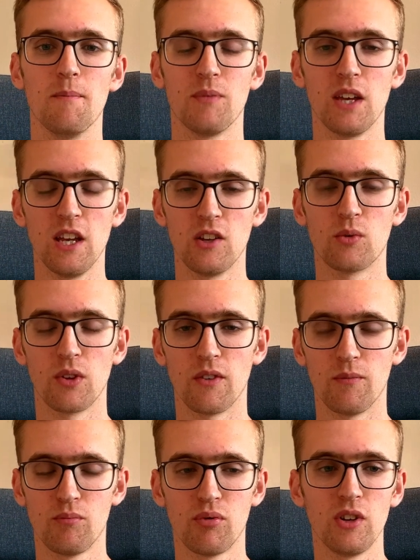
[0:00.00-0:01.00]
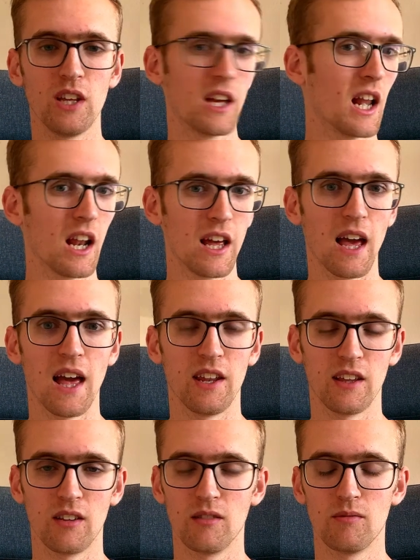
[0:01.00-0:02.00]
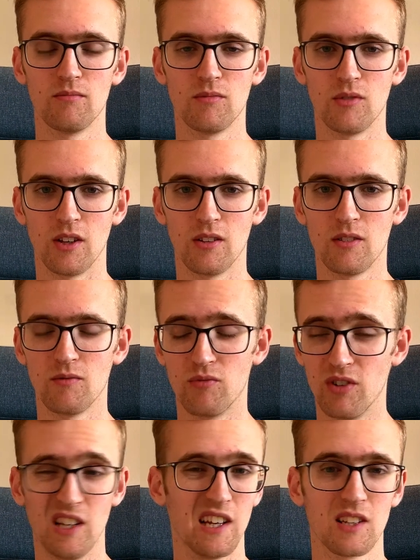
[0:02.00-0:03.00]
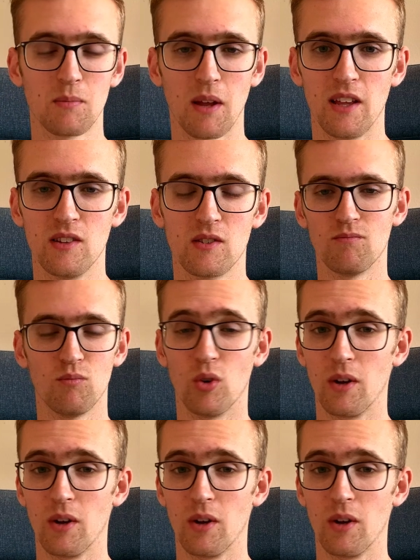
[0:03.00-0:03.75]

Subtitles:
each with a pretty clear heading that really explains what it